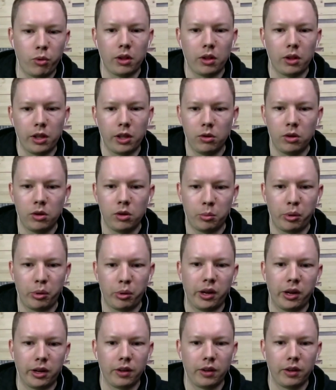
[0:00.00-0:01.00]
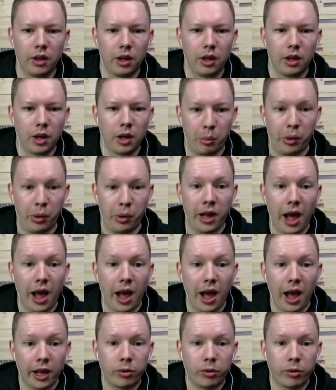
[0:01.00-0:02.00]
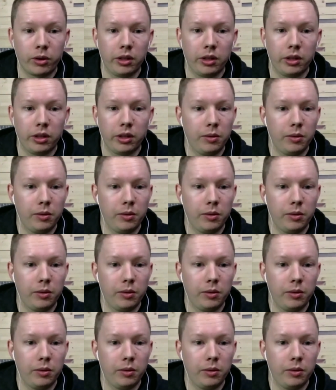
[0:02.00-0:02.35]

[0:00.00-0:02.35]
Like you could predict pretty accurately